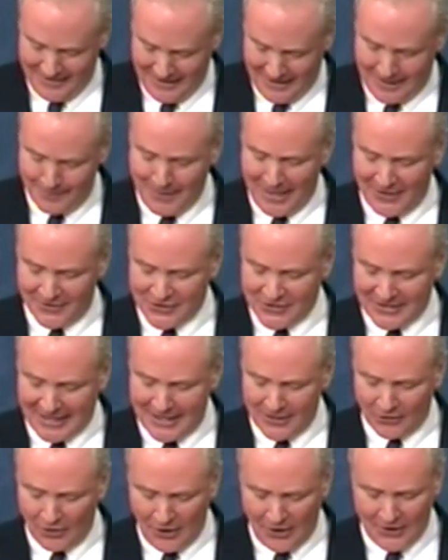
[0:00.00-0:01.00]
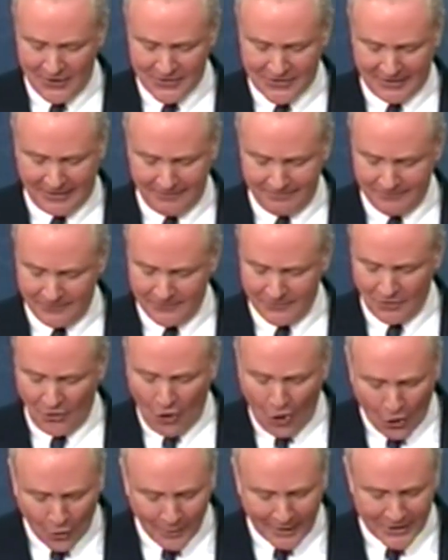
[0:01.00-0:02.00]
about state laws that
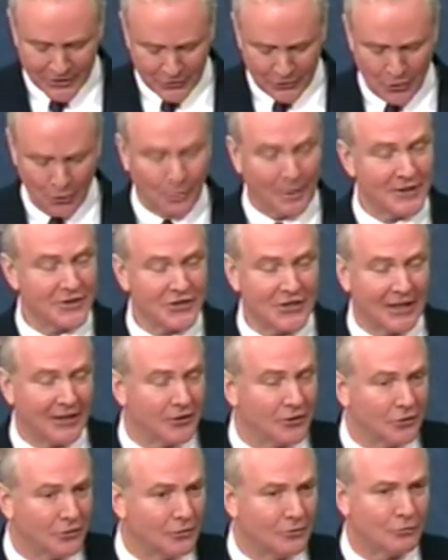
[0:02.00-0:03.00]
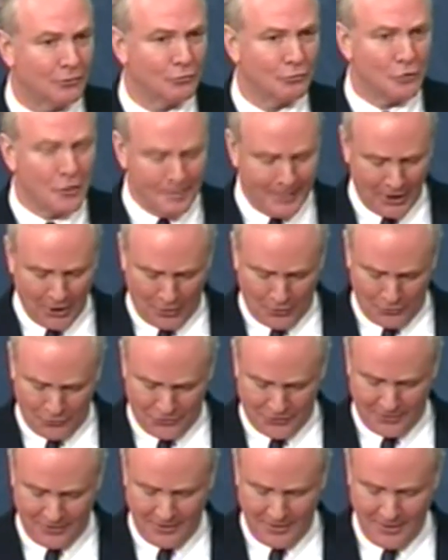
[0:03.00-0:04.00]
already do what Senator
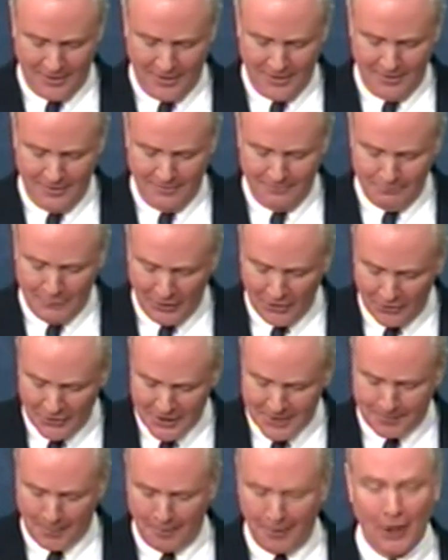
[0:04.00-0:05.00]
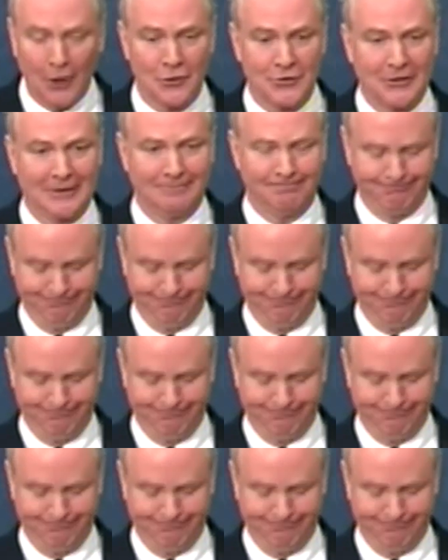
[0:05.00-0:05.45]
Rubio's bill is proposing.